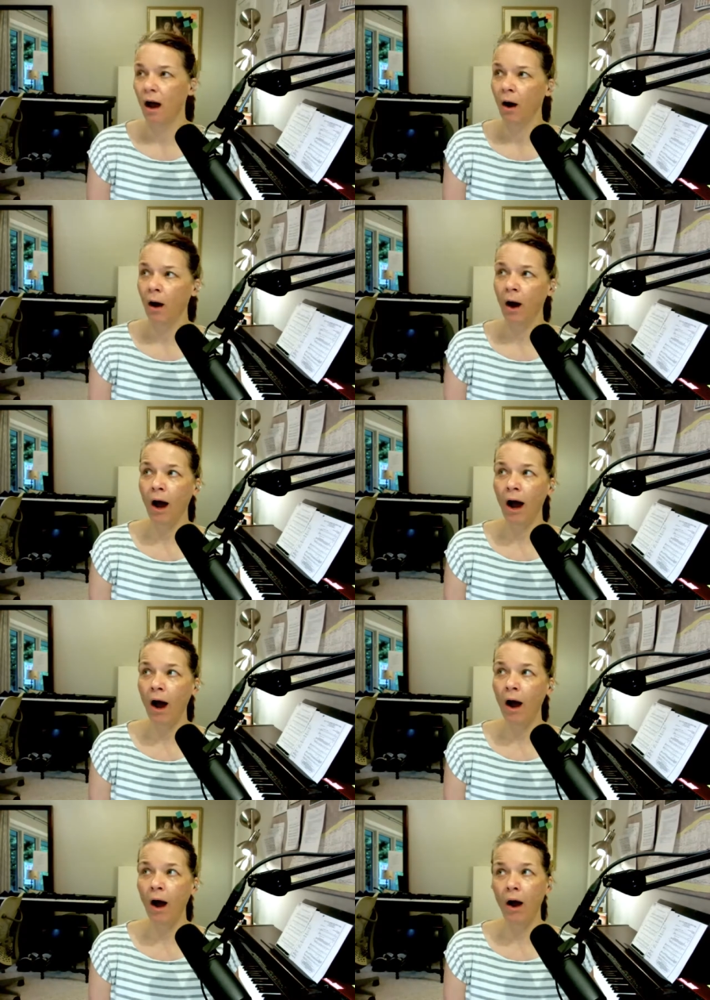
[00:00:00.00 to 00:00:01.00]

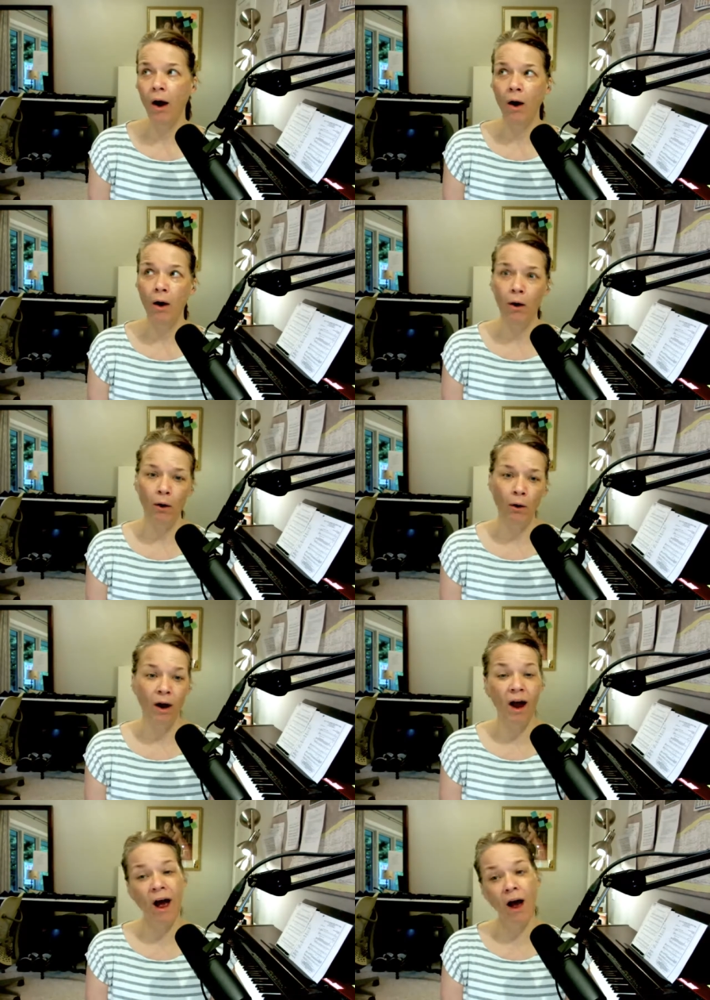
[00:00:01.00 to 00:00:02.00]
oh,
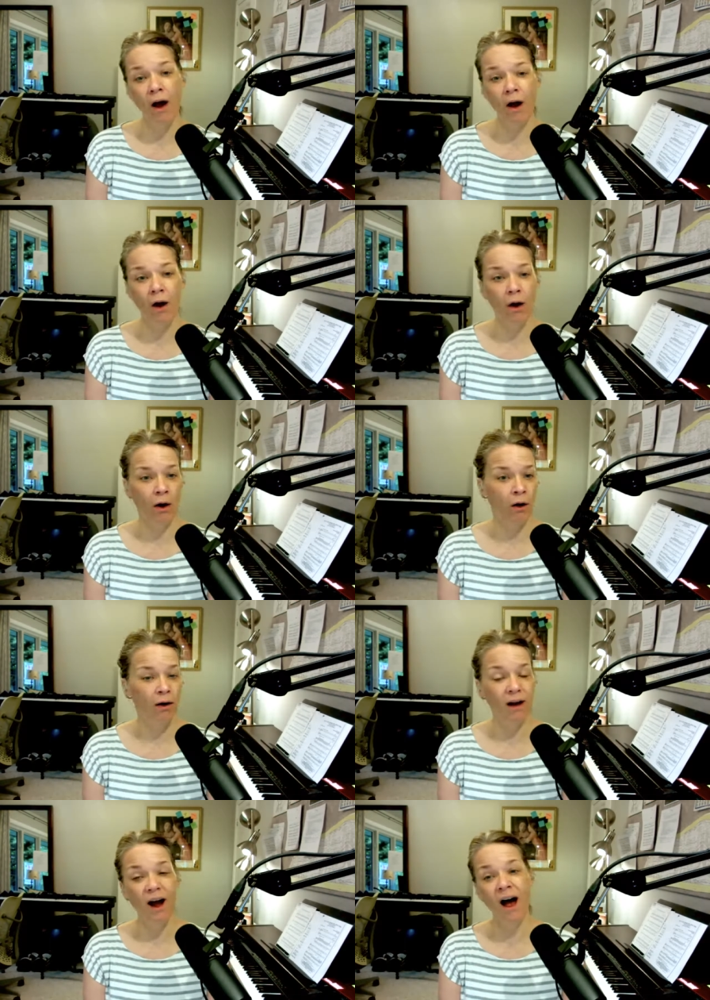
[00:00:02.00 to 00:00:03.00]
oh,
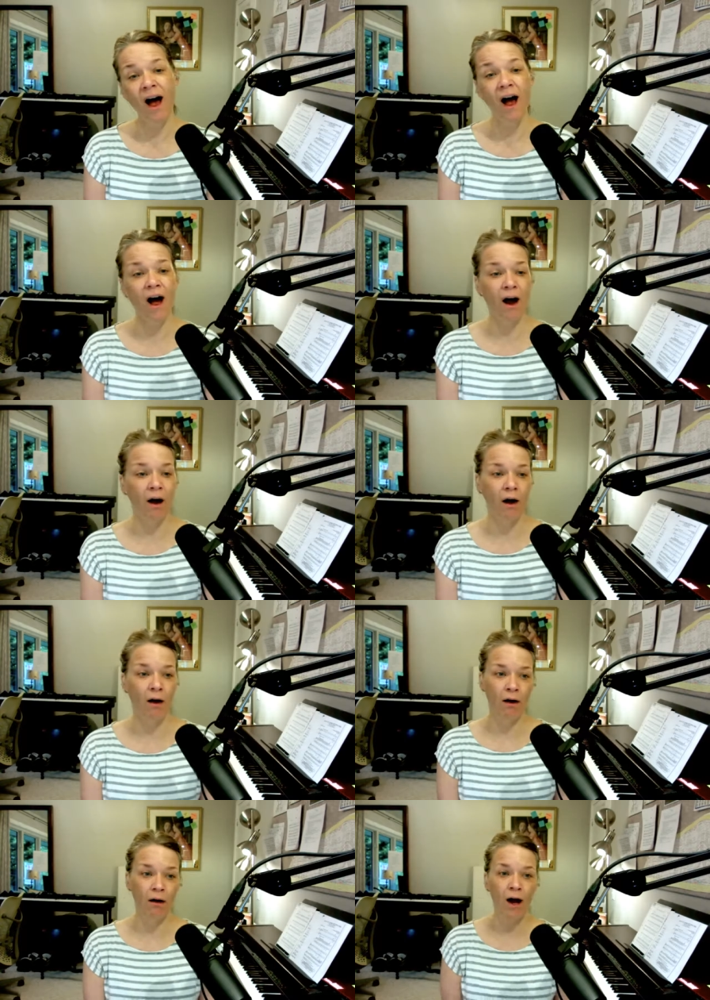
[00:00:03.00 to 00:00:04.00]

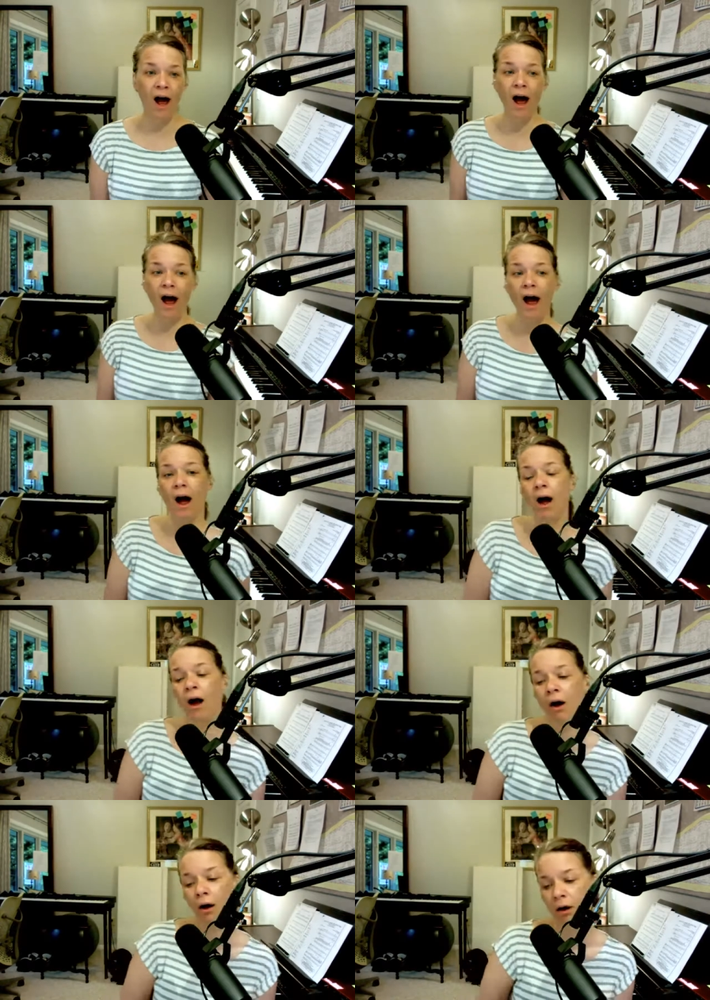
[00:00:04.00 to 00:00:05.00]
oh,
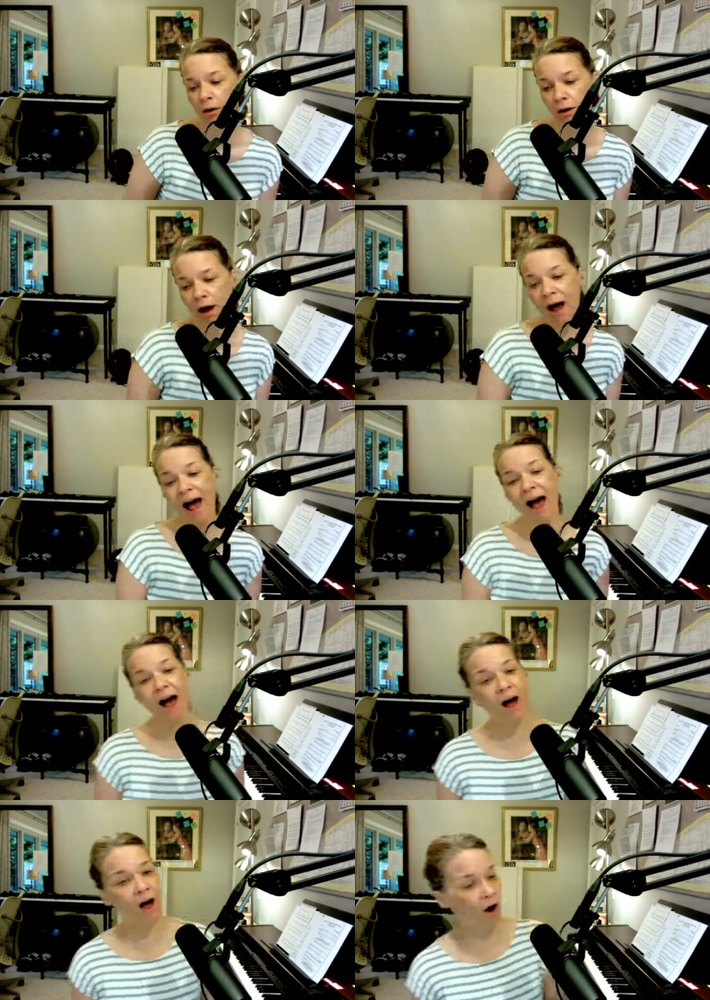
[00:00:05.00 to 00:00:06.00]
oh,
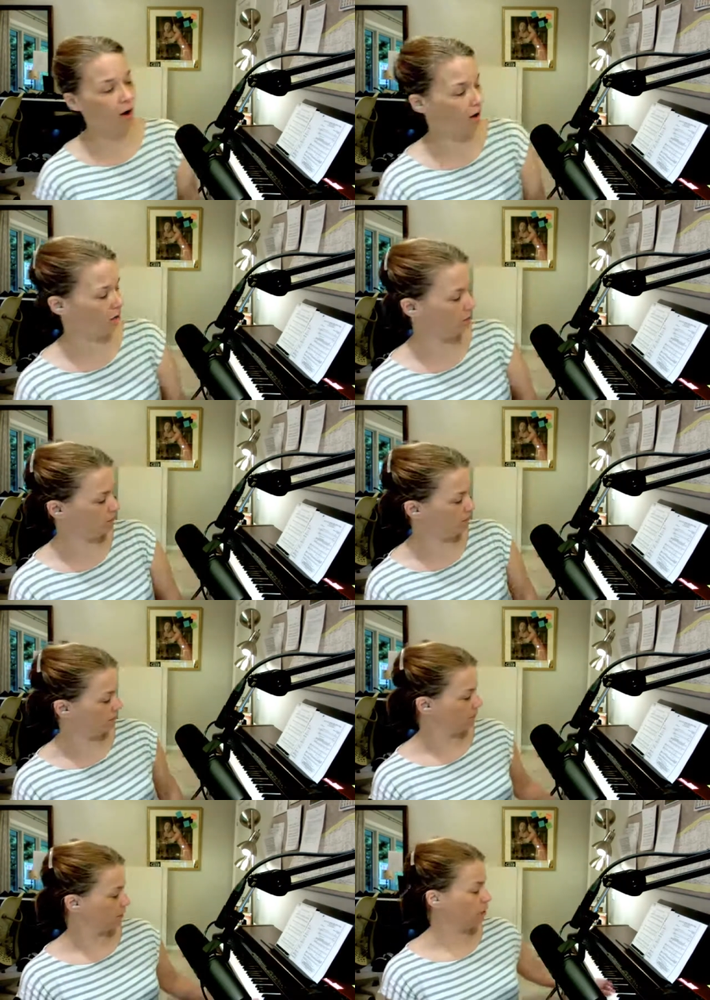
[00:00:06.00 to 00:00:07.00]
oh.
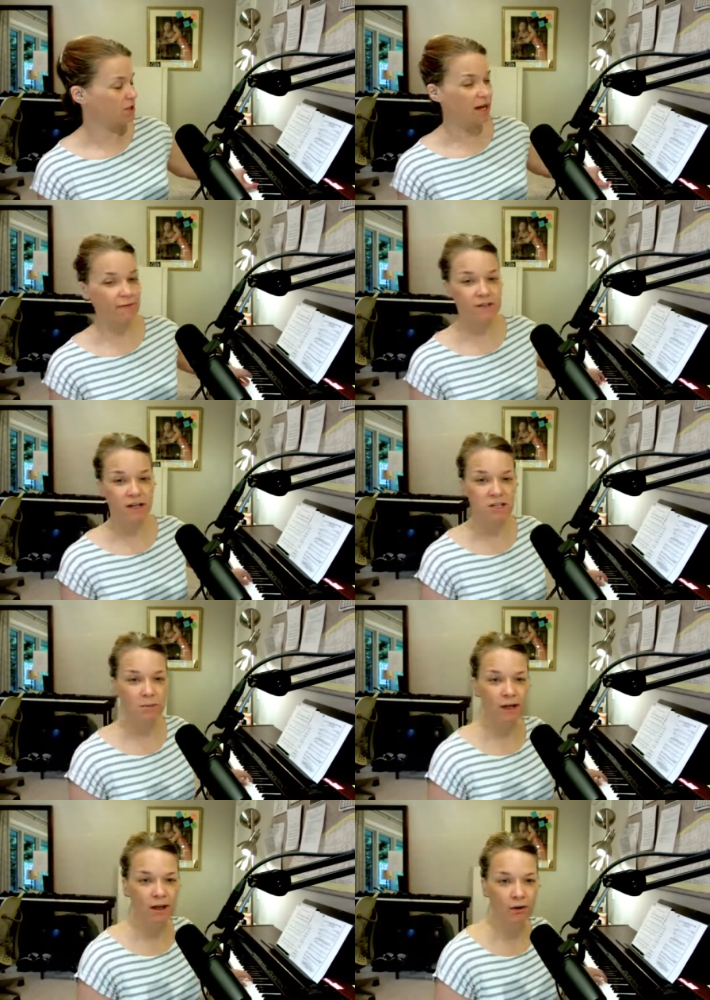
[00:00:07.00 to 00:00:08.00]
Notice I haven't touched the
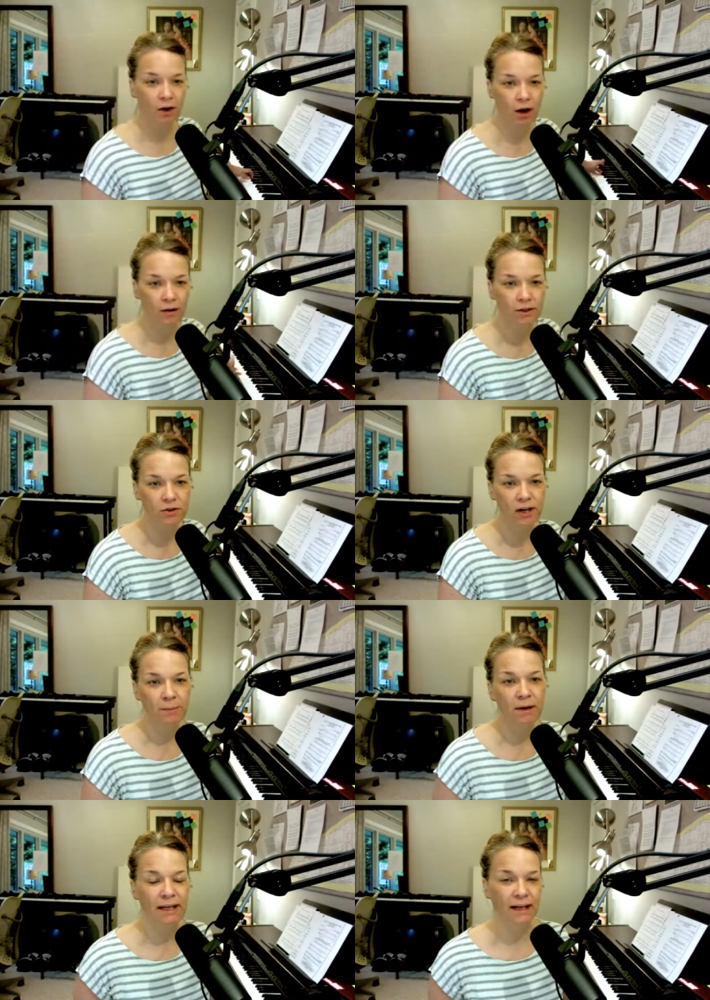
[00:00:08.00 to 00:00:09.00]
piano at all to try to
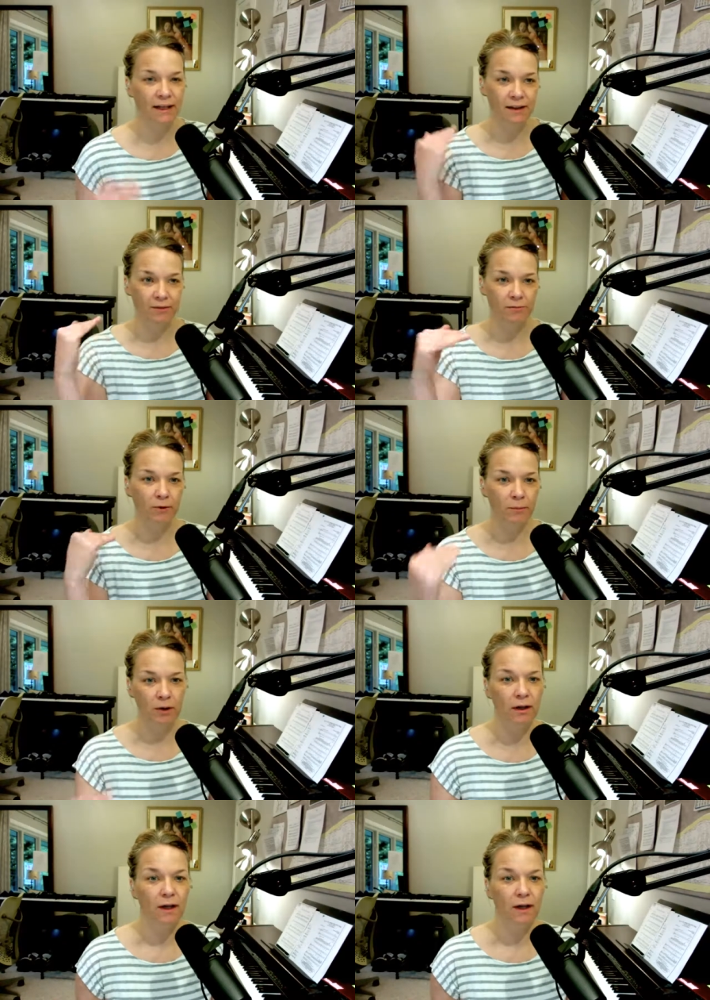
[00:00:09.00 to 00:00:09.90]
make anything formal.